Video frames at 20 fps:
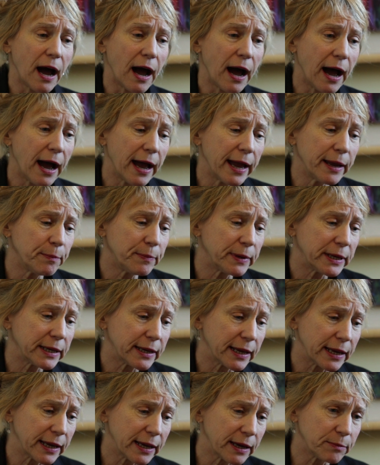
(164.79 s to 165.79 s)
I
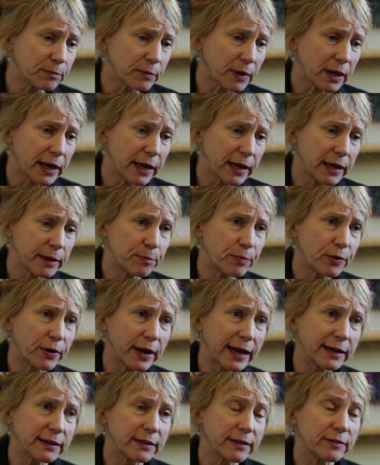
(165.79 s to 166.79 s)
began my
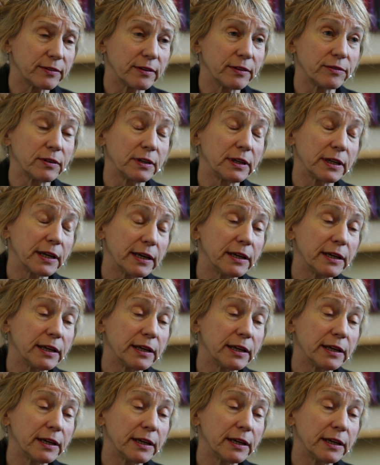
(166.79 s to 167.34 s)
practice as an